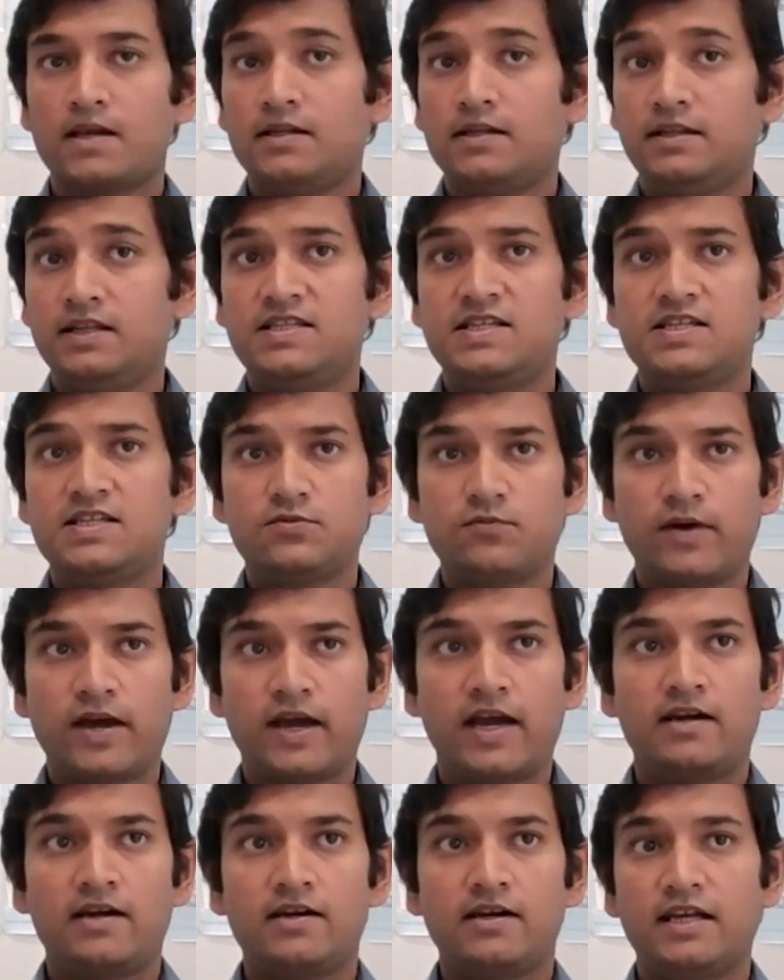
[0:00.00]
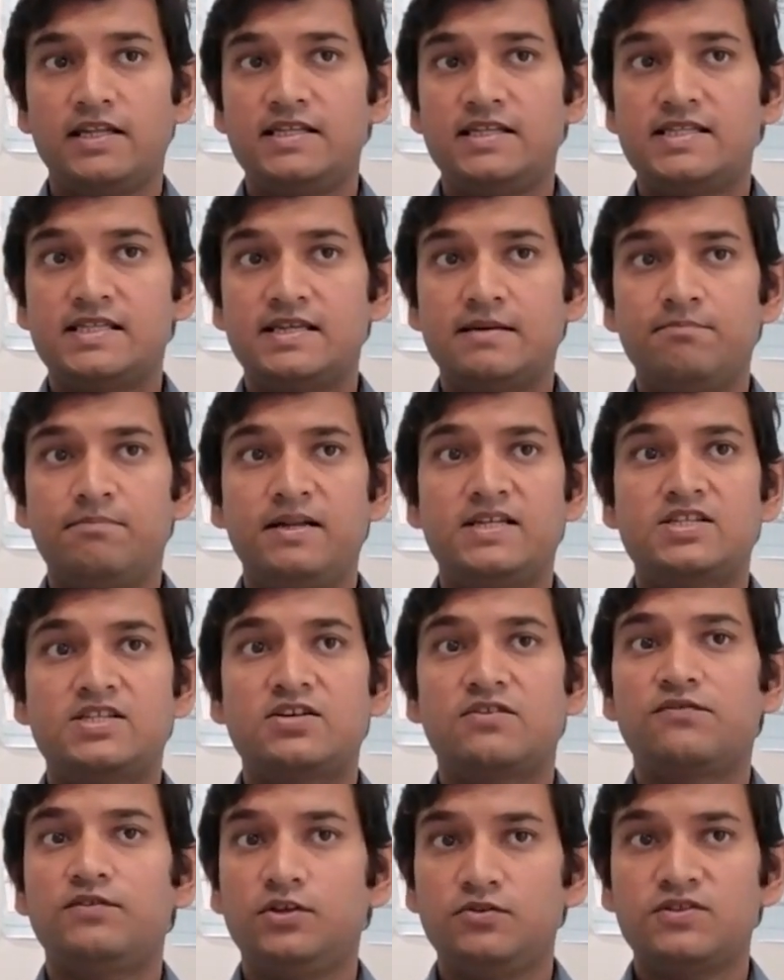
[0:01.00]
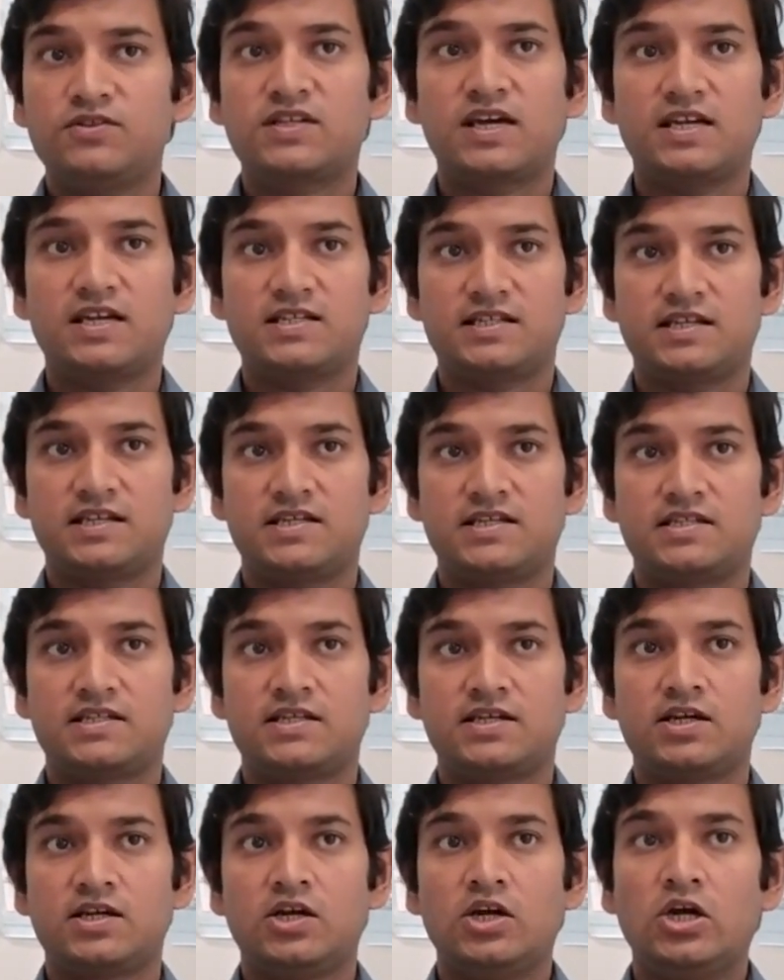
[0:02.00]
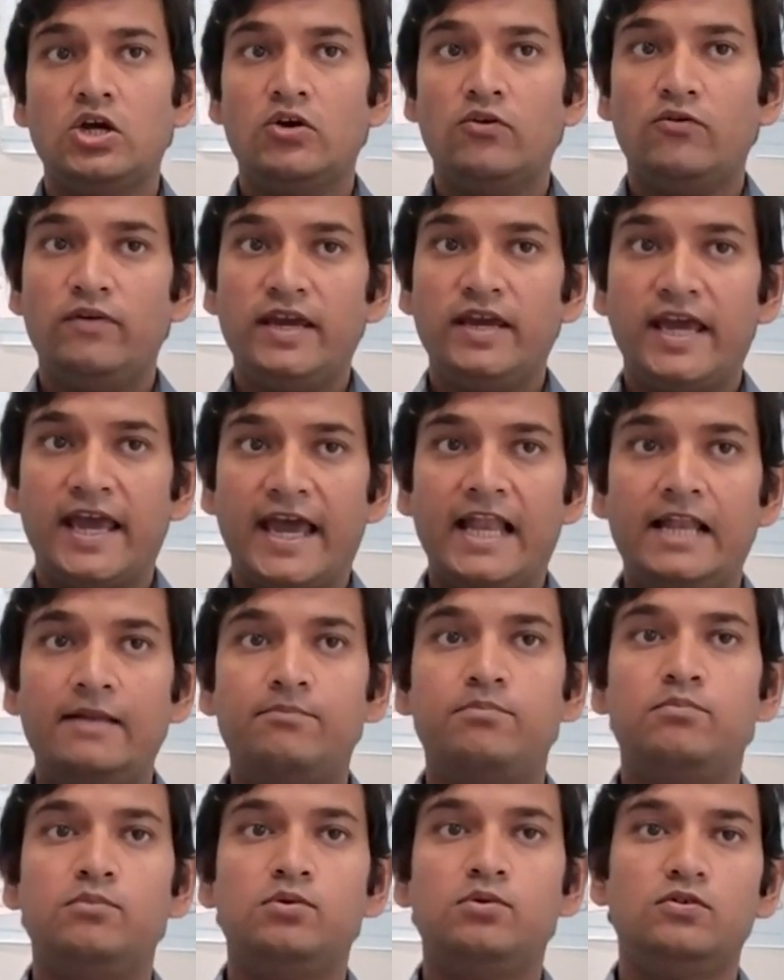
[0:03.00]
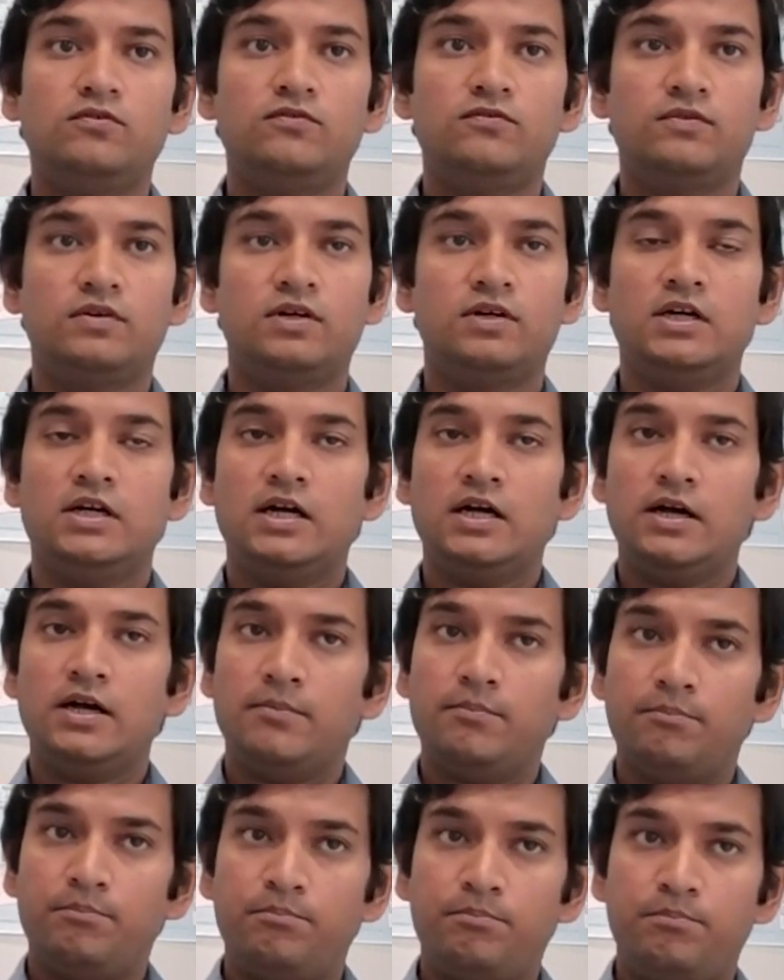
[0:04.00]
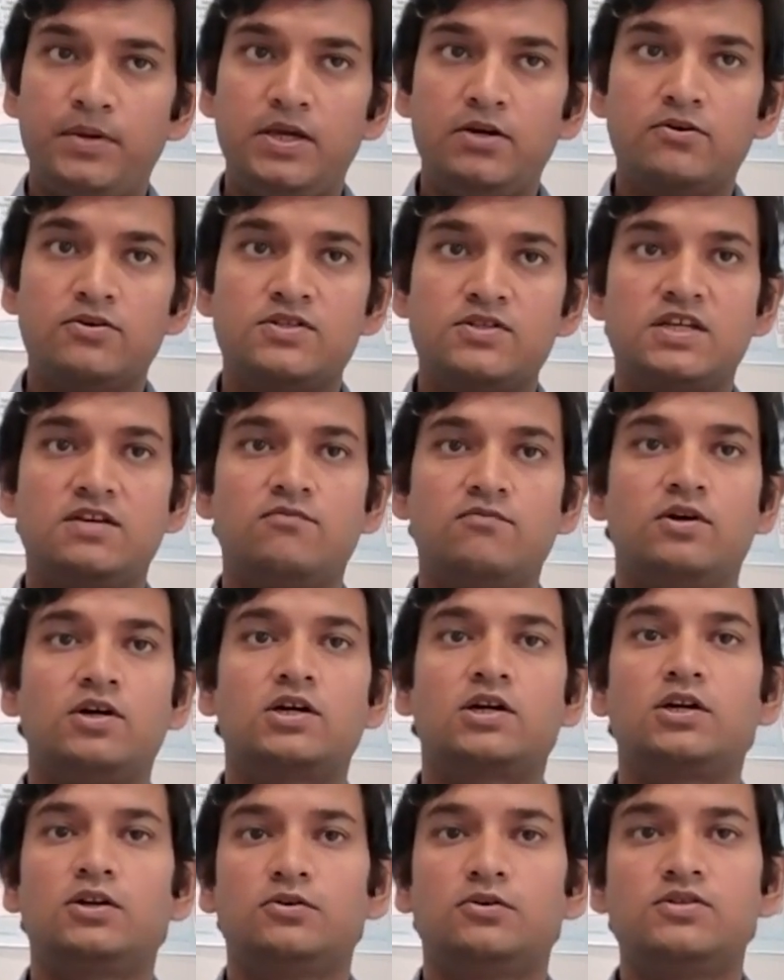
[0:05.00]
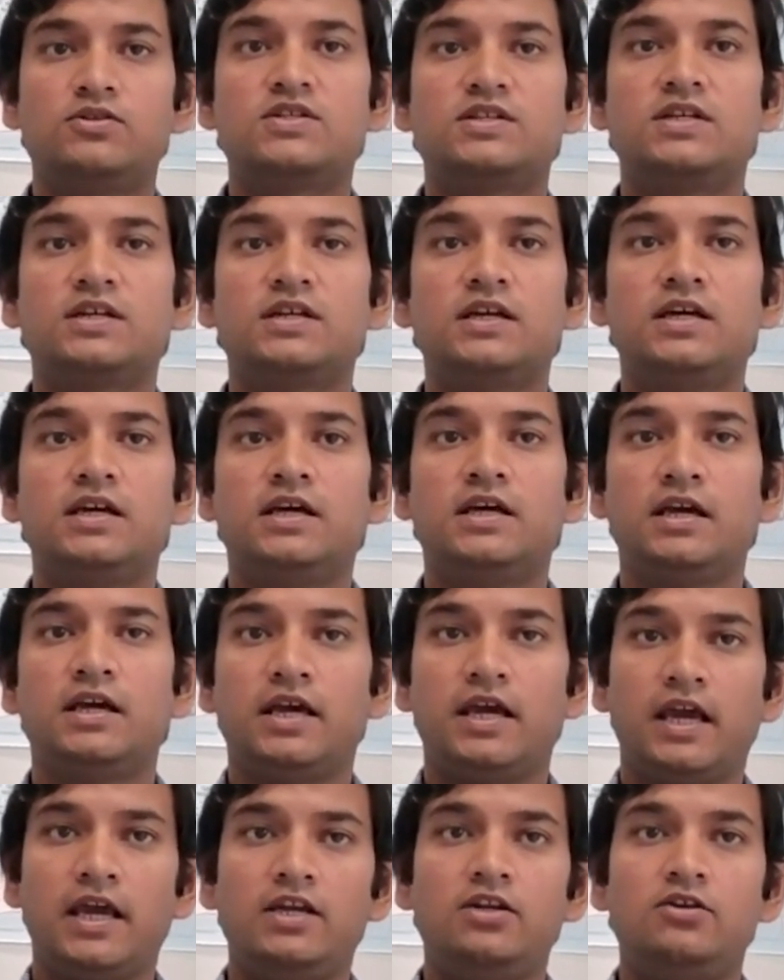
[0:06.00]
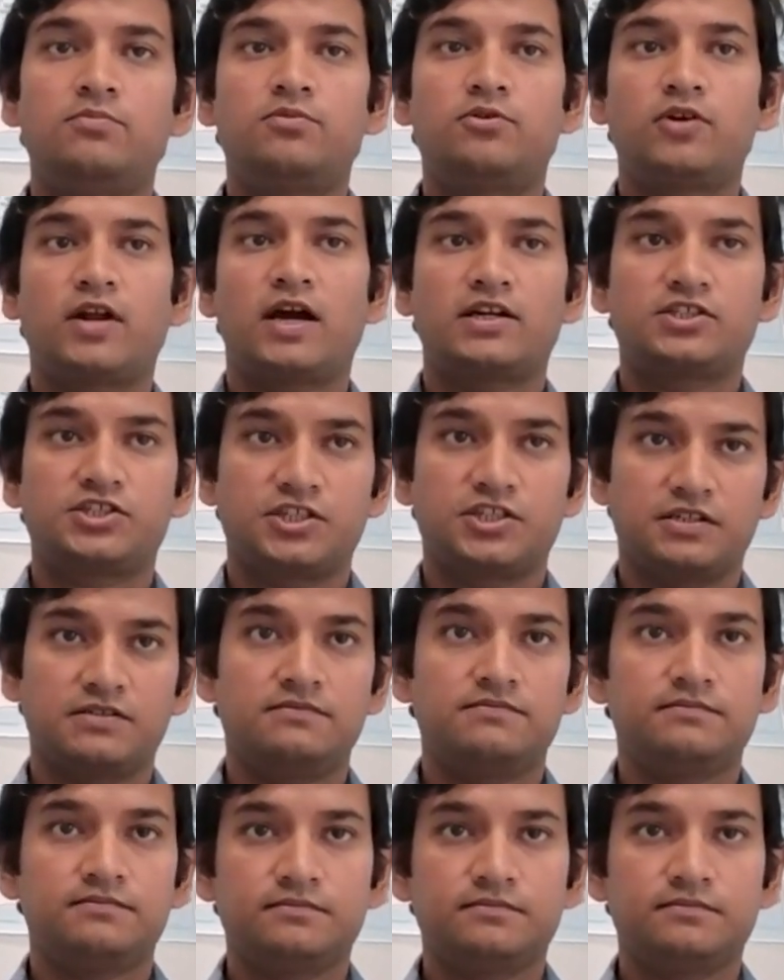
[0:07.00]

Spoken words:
This is where, in simplest of use cases, we help move POC workloads into production.